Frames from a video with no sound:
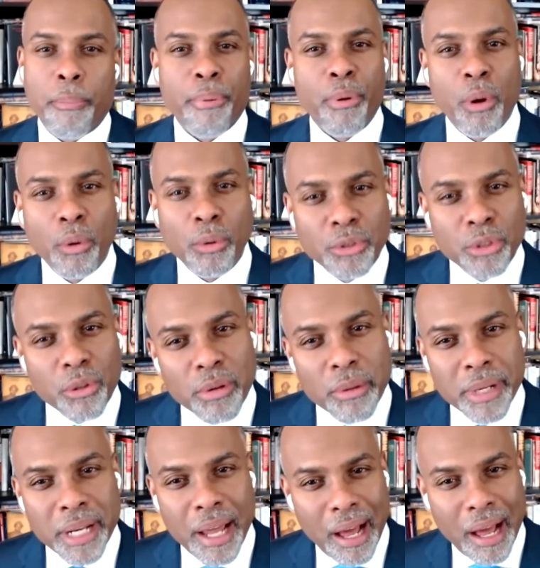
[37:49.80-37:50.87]
prone to
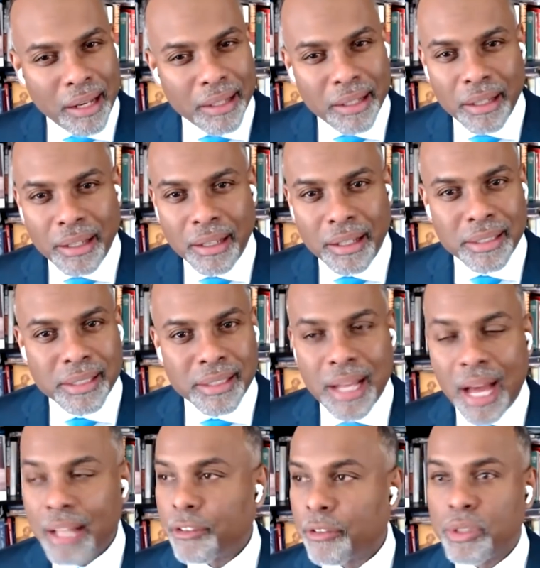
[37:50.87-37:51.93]
criminality. It's
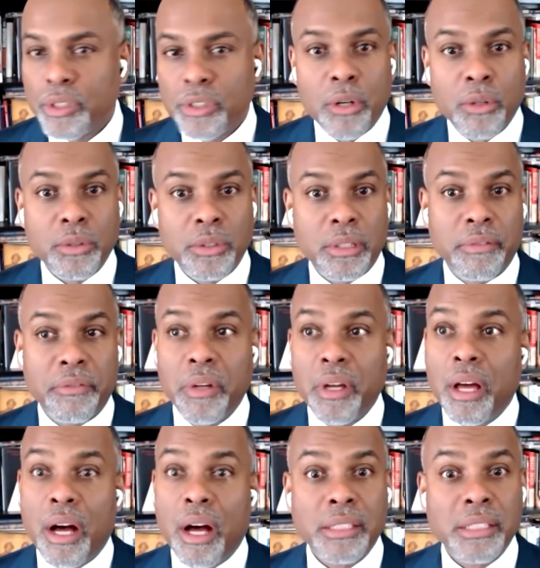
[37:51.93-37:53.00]
not the result of
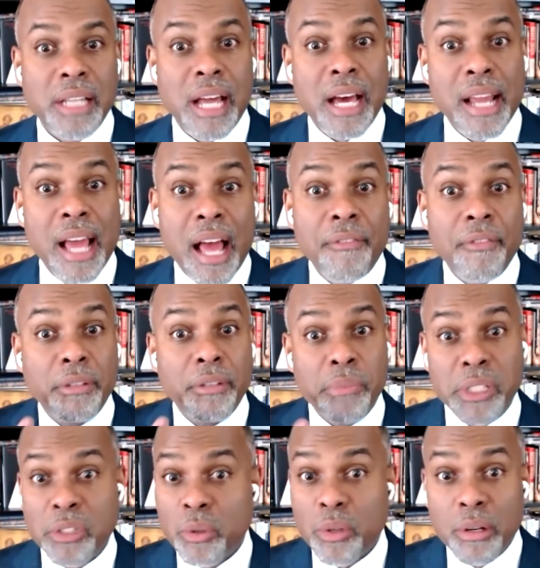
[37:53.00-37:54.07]
us not having
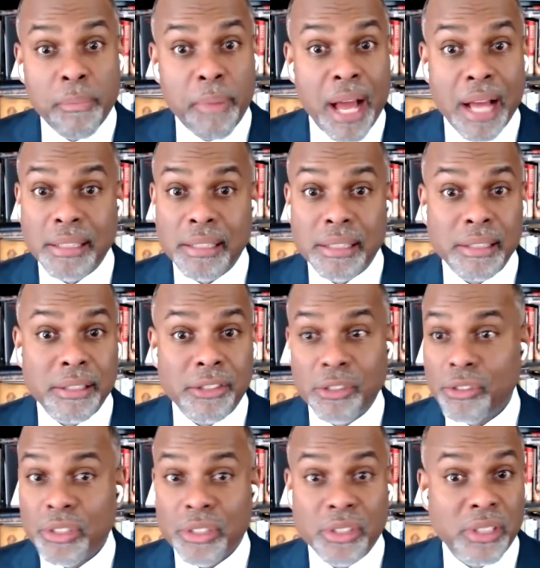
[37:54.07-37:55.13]
mental capacities
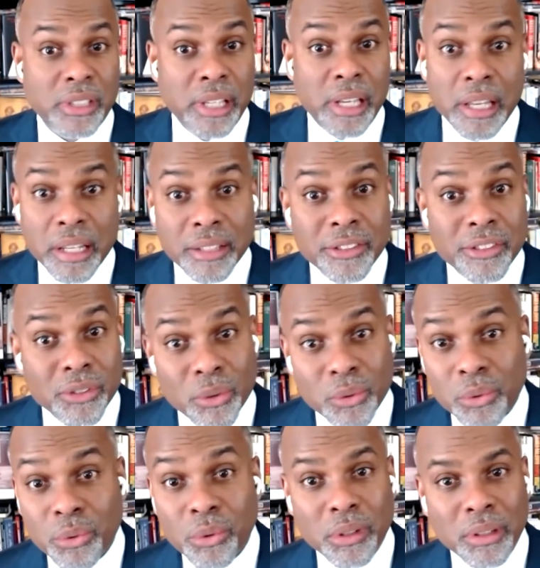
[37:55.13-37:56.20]
to succeed in
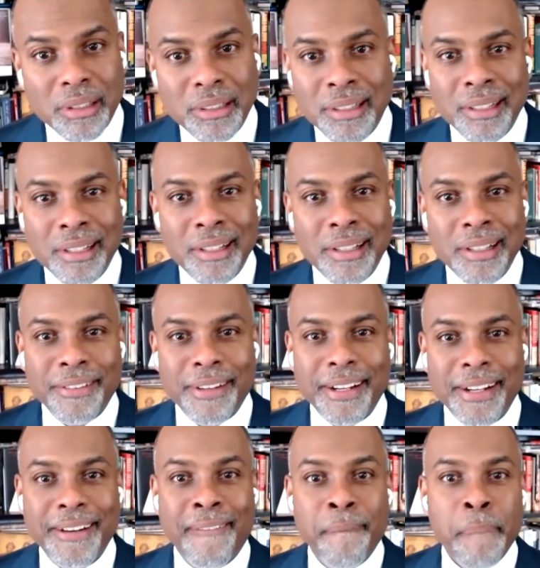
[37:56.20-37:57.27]
school,
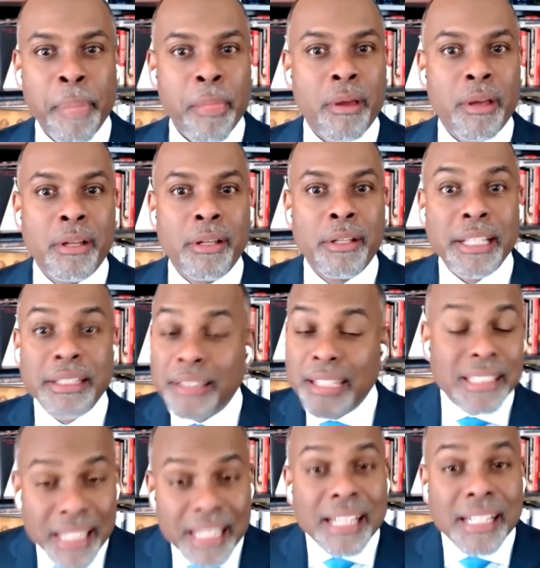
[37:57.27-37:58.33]
right? That
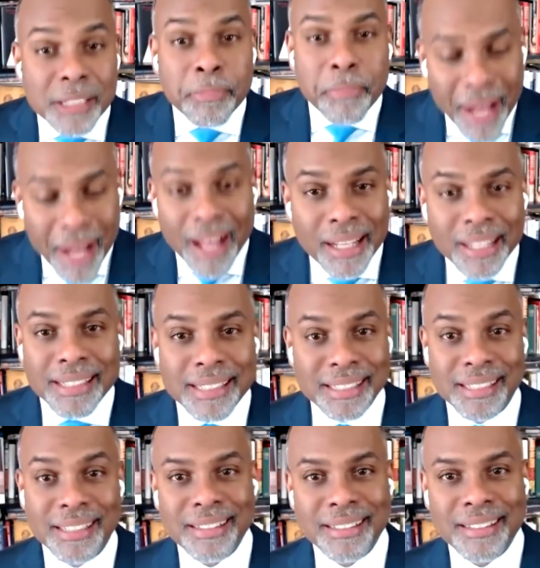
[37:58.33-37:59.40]
this is
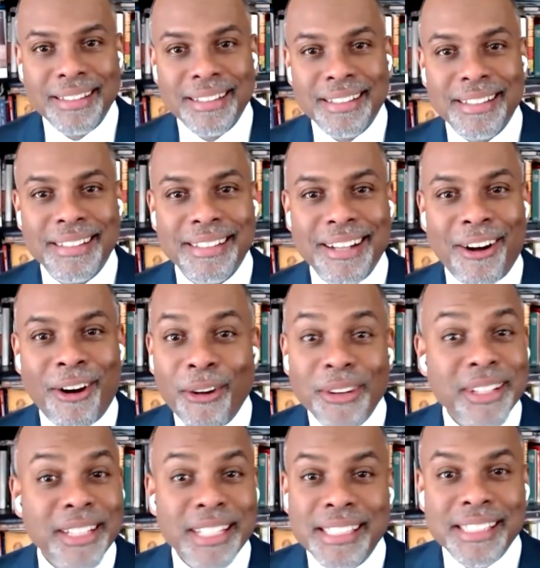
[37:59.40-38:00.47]
policy.
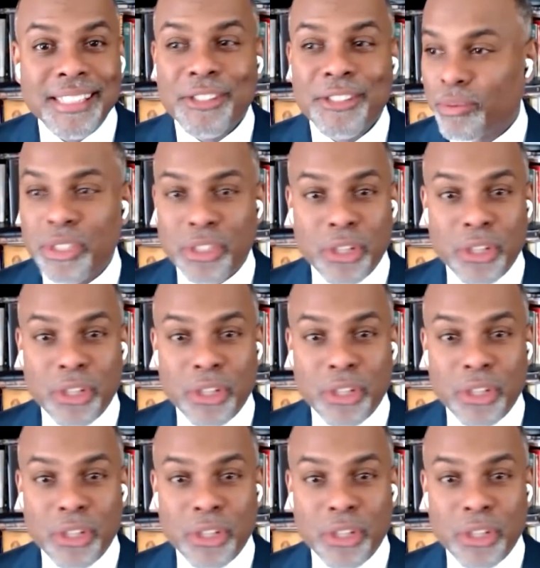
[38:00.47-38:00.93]
All of this is the